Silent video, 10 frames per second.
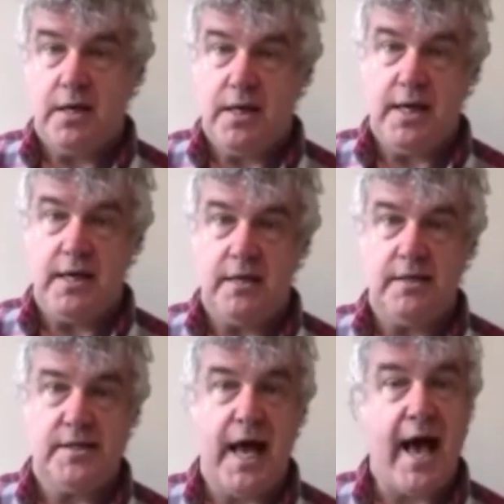
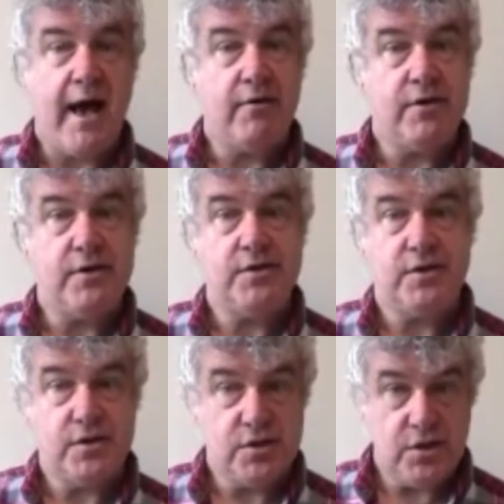is, how does
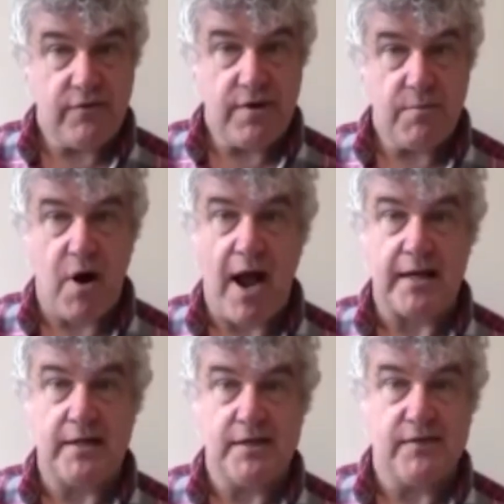Sufi
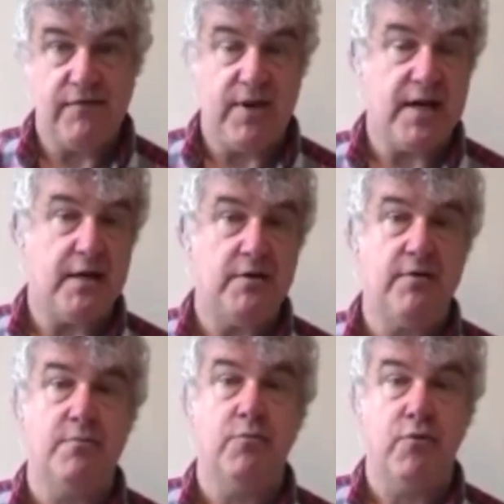practice fit into
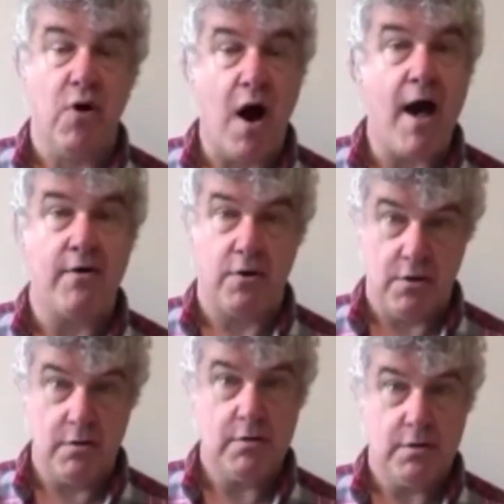the
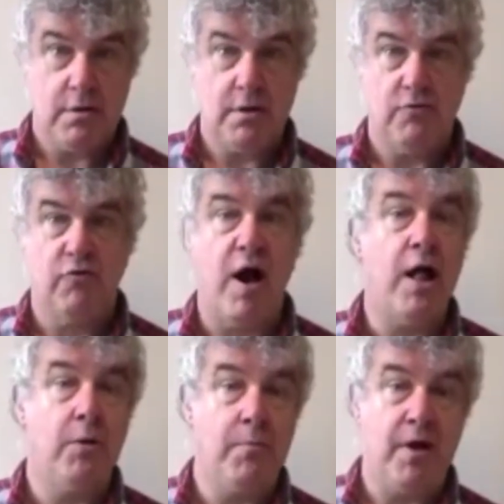broader
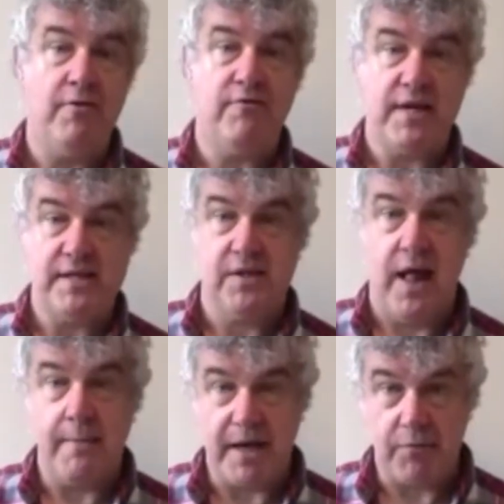realm of
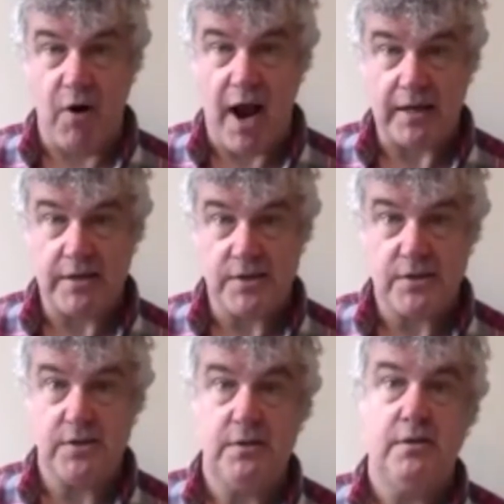Islamic
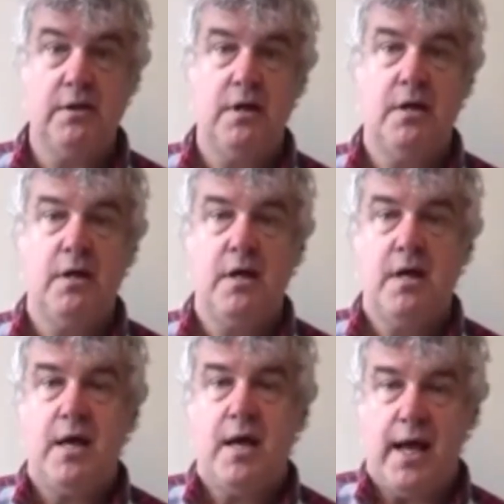practice?
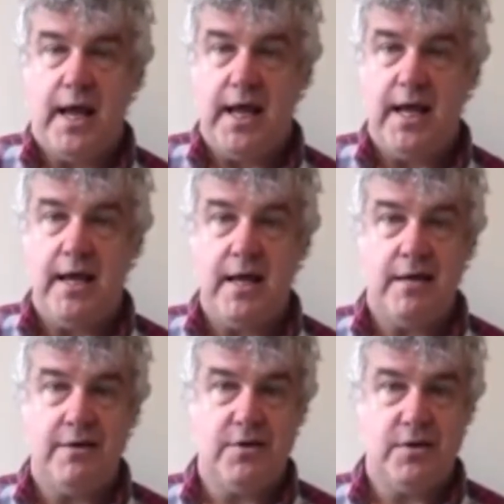
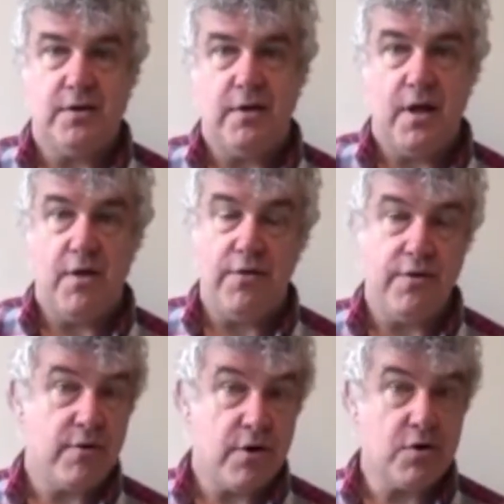And the
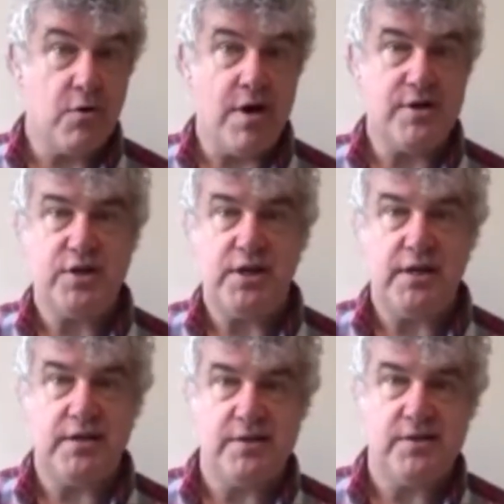third question
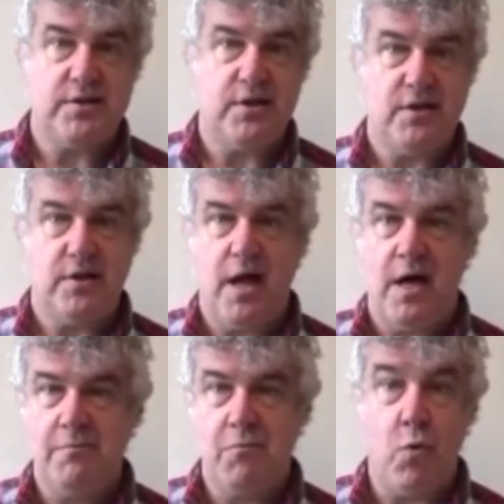is,
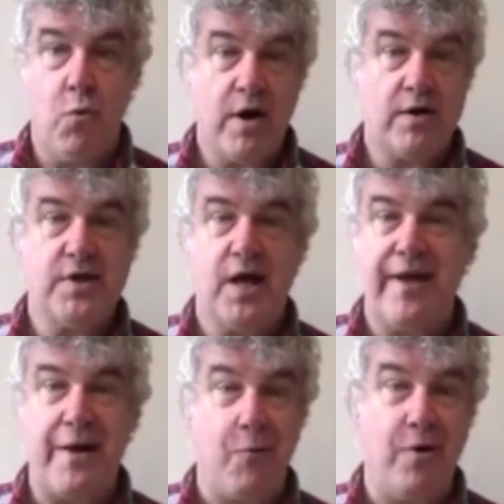where does all
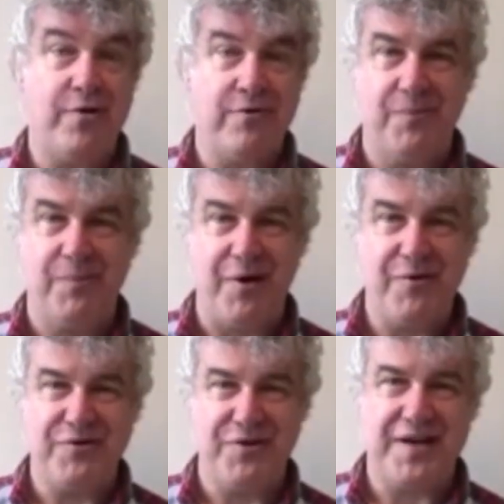that wonderful
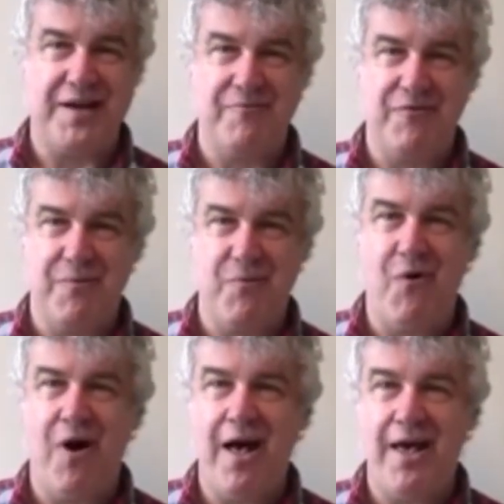poetry come from?
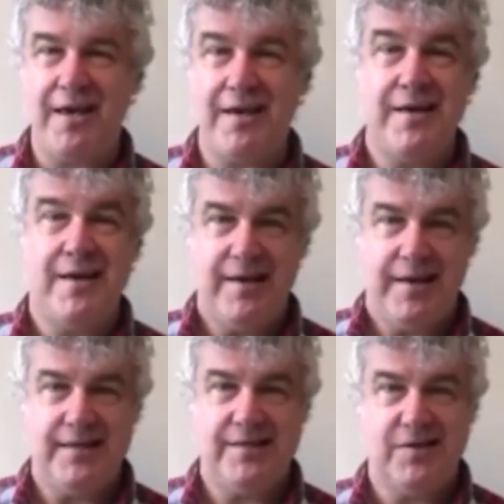Why
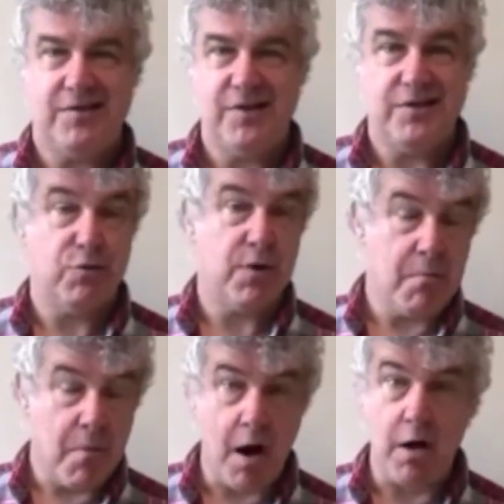is there such a
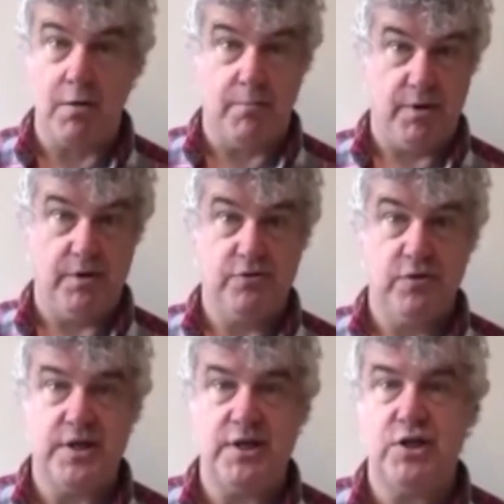remarkable
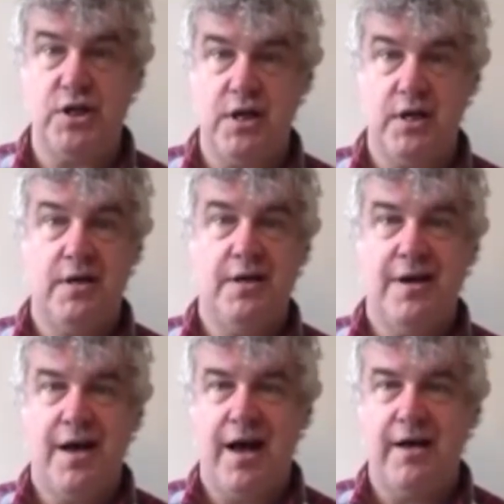tradition
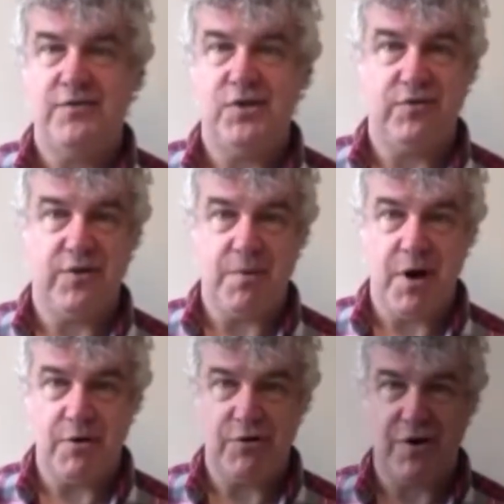of Sufi
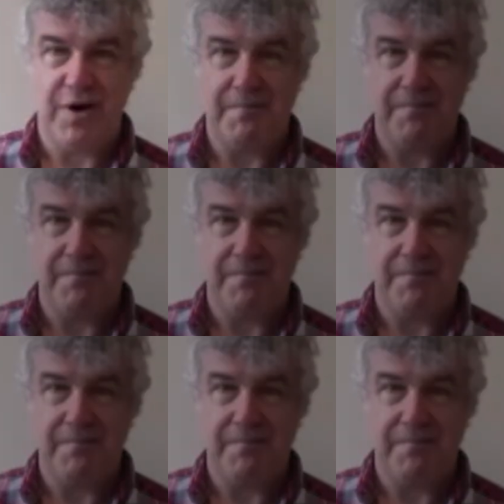poetry?